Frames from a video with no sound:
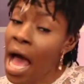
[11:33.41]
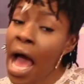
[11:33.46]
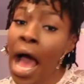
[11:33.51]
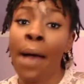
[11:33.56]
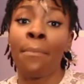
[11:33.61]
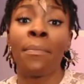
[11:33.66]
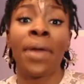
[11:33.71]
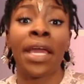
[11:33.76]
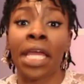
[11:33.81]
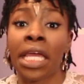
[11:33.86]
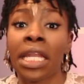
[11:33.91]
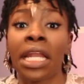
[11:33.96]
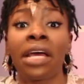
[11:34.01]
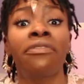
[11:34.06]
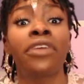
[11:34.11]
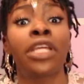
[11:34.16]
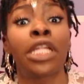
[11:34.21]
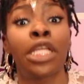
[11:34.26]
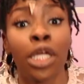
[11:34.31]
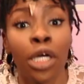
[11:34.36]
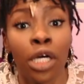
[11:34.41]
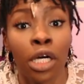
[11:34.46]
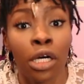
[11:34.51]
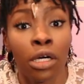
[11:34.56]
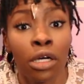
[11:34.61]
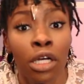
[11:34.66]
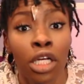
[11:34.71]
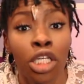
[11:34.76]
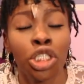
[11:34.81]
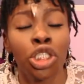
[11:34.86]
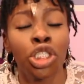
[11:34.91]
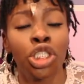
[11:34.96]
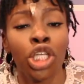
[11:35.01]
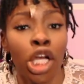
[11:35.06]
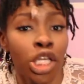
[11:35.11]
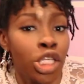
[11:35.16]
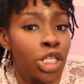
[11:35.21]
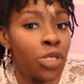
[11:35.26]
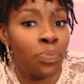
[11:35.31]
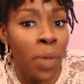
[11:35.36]
I'm making a video
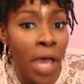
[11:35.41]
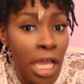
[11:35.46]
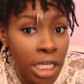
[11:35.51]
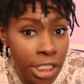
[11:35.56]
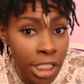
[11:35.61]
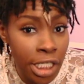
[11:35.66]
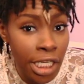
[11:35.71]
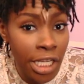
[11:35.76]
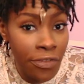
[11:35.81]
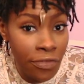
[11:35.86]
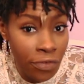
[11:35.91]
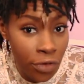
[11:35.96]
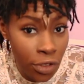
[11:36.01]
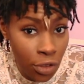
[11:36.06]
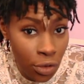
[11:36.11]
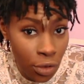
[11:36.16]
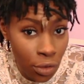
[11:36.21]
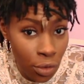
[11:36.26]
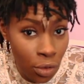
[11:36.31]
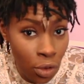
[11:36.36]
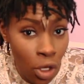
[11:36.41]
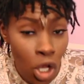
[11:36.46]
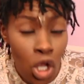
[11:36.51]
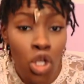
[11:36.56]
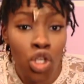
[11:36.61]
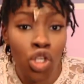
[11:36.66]
just specially for you.